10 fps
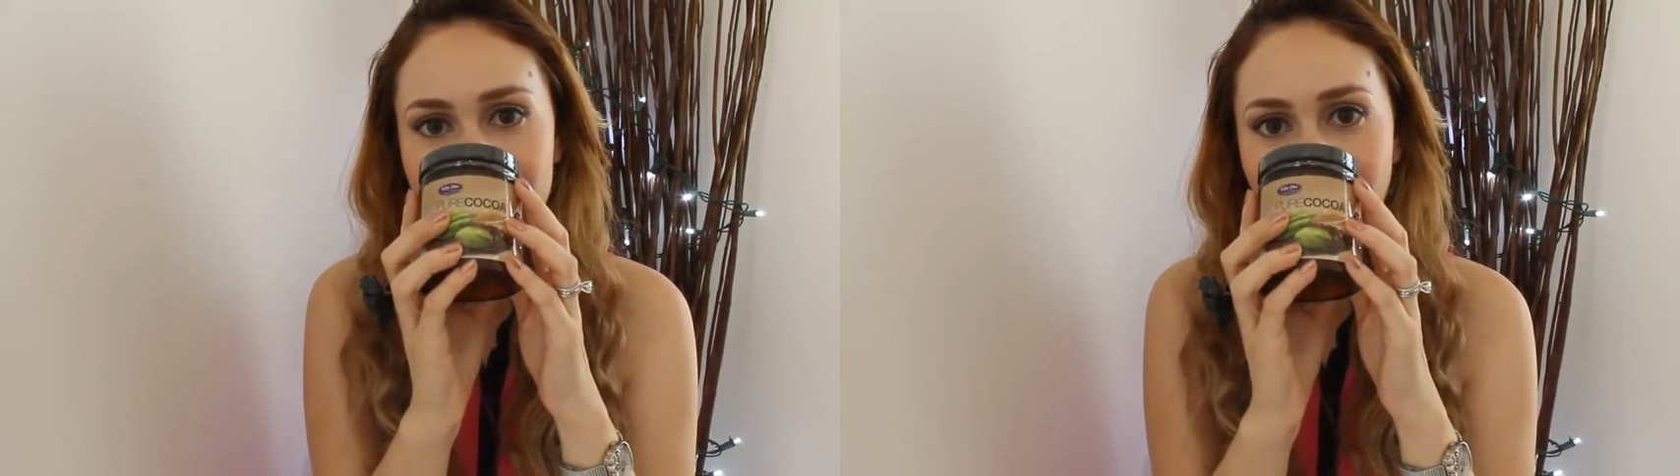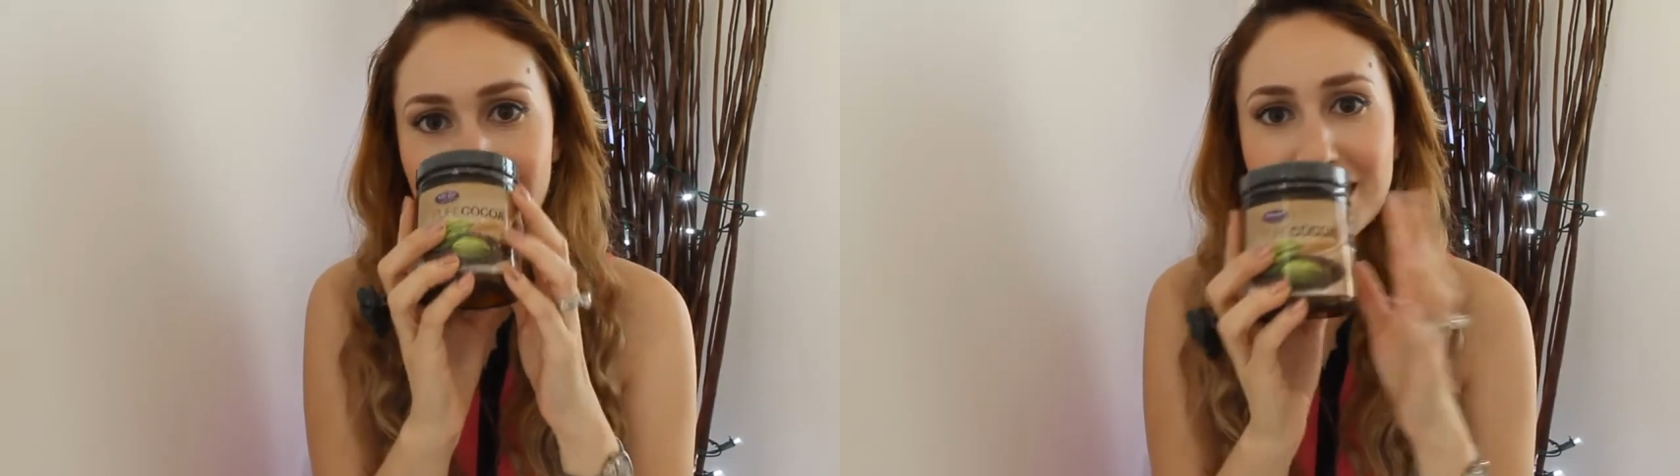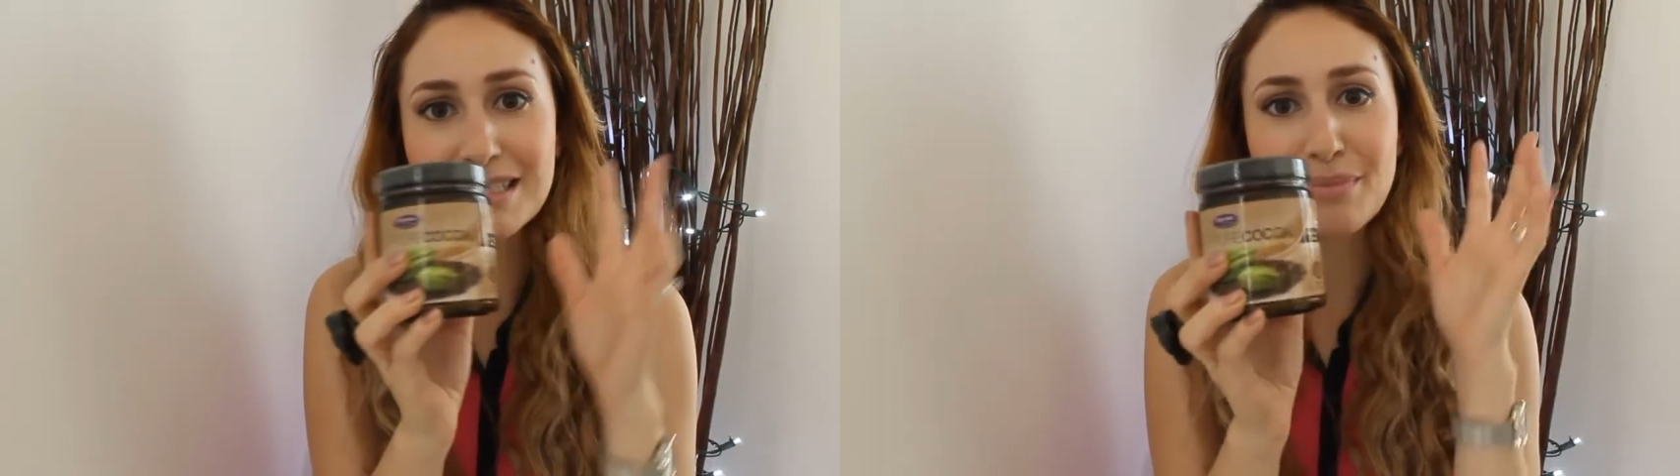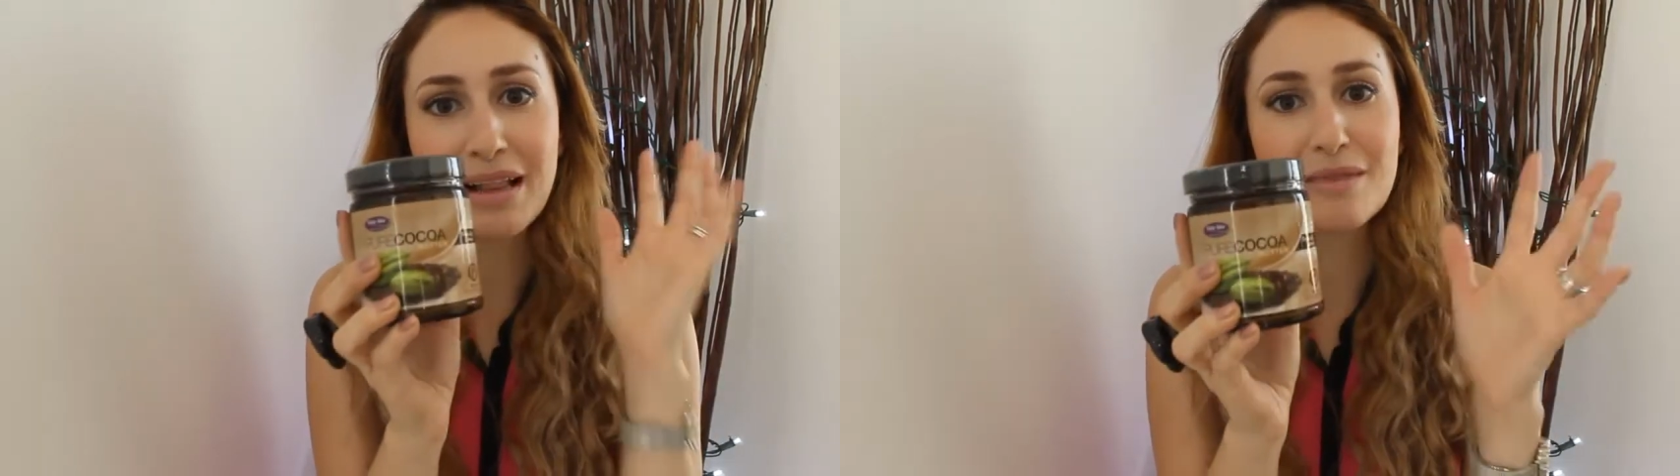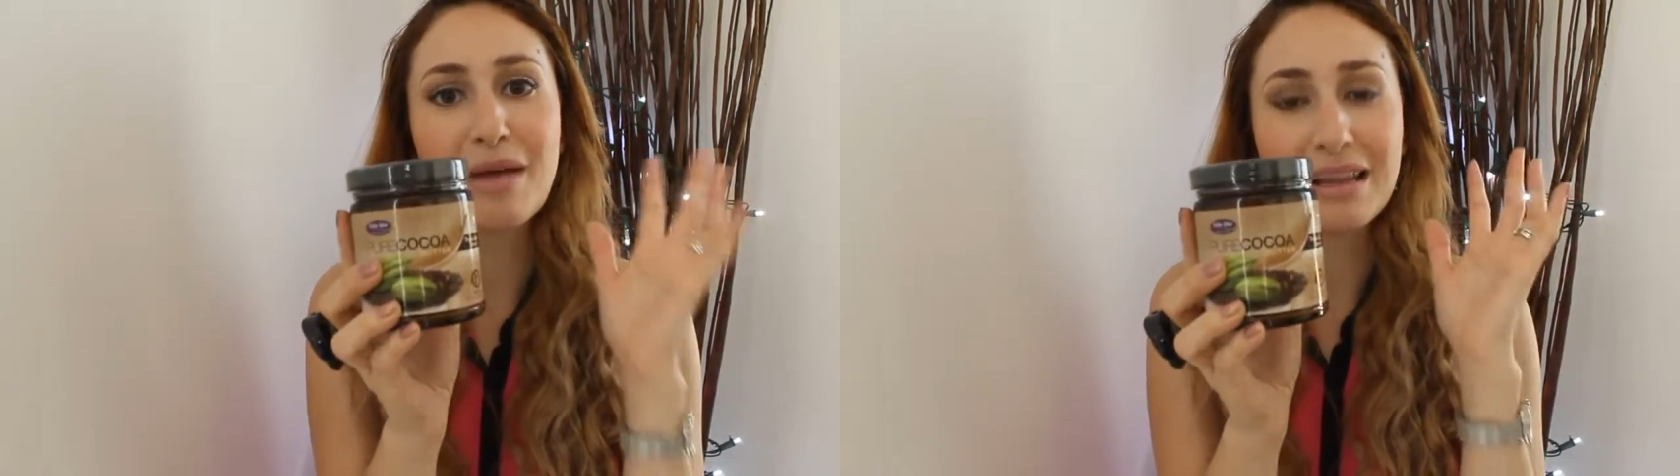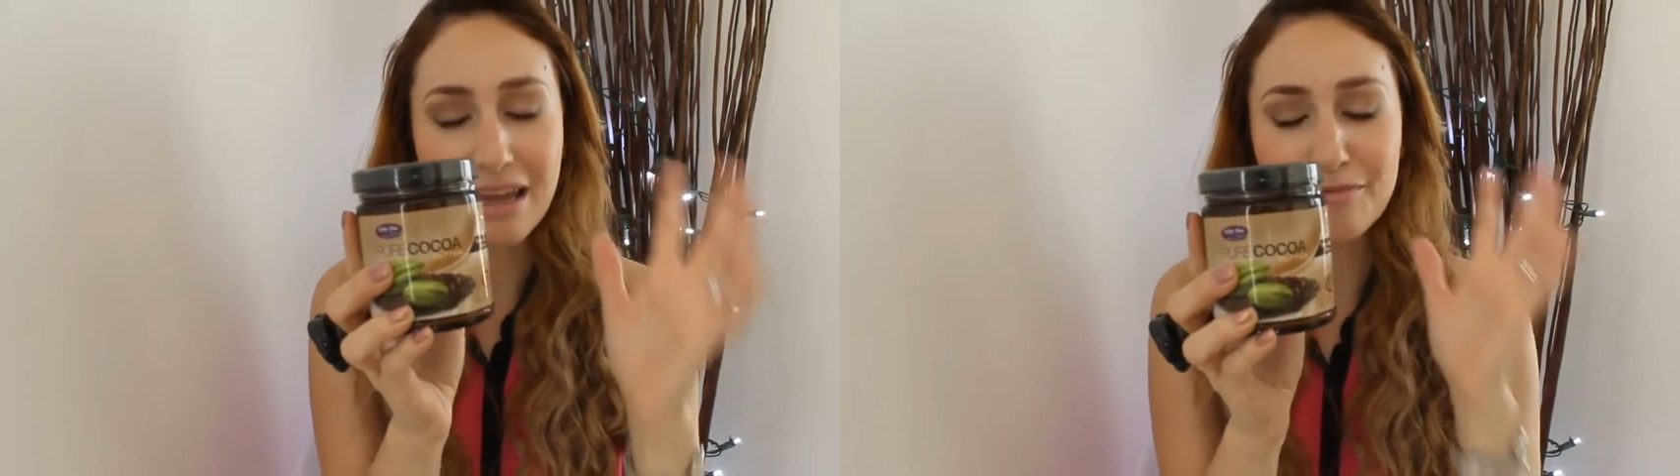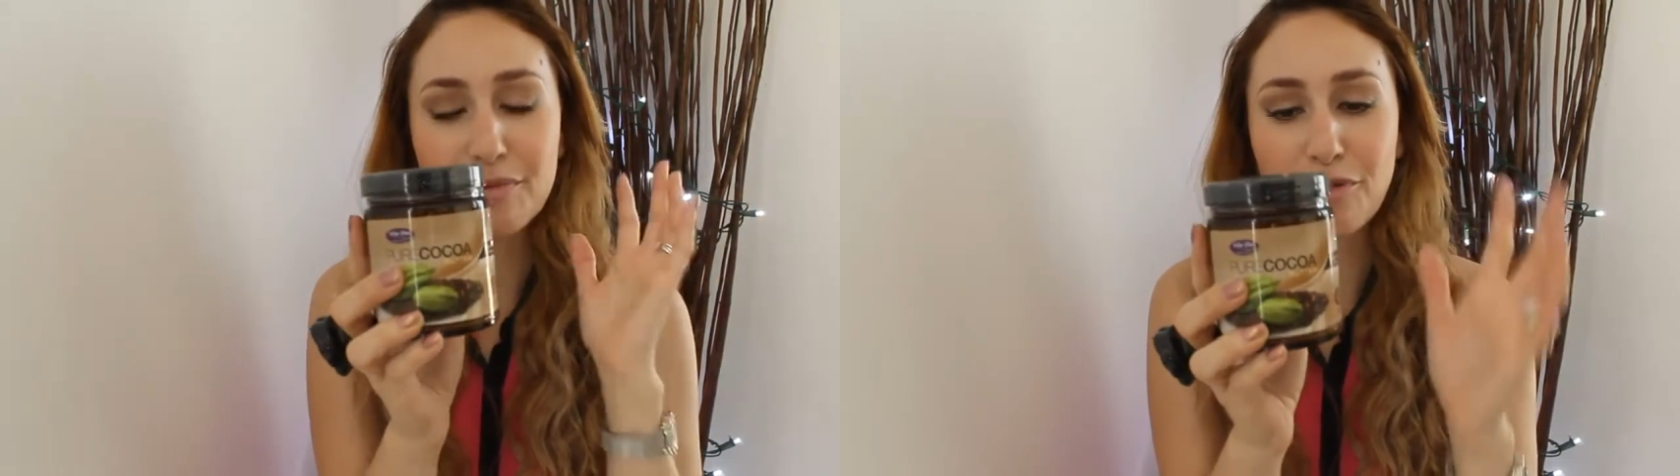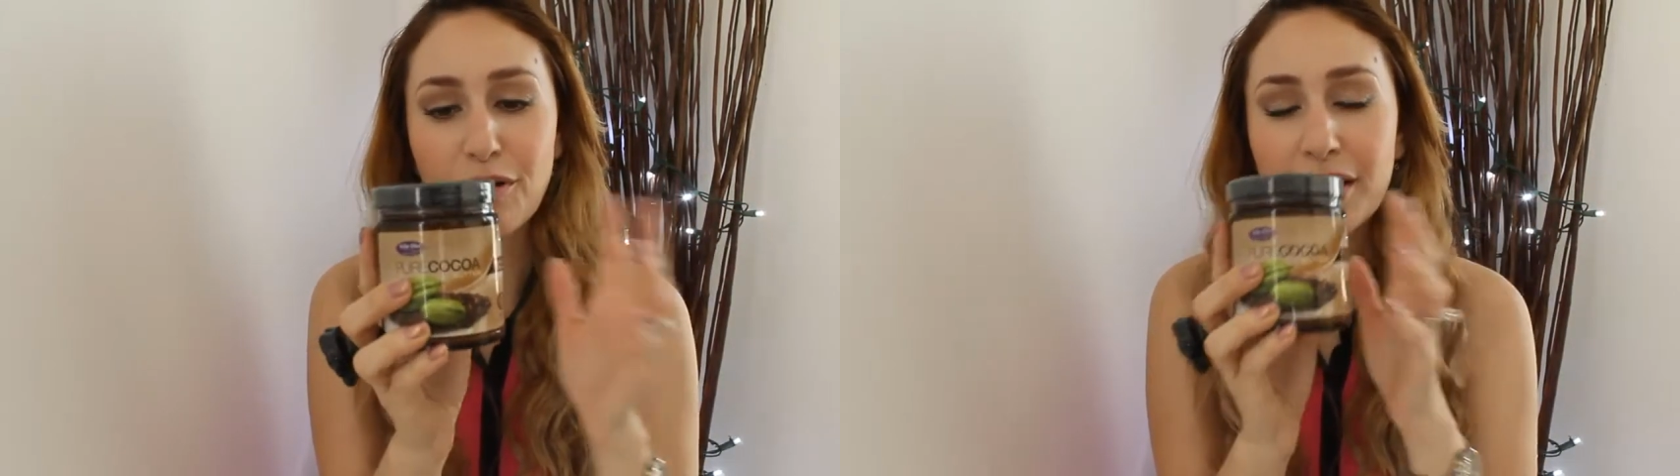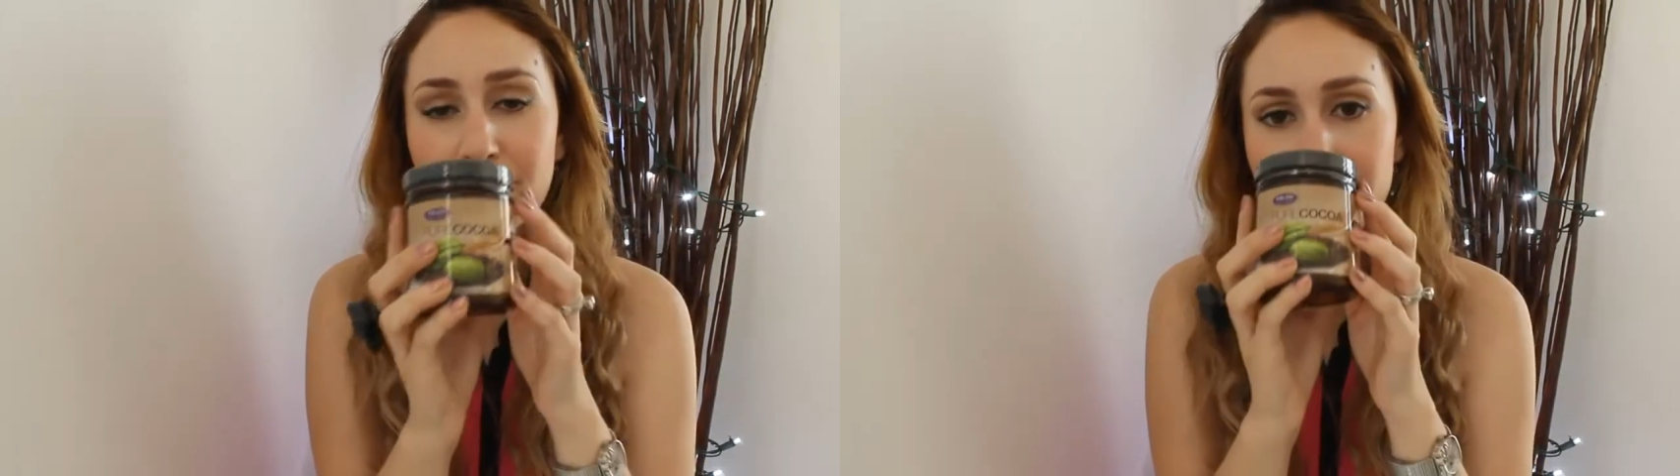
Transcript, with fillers: haven't smelled my life before.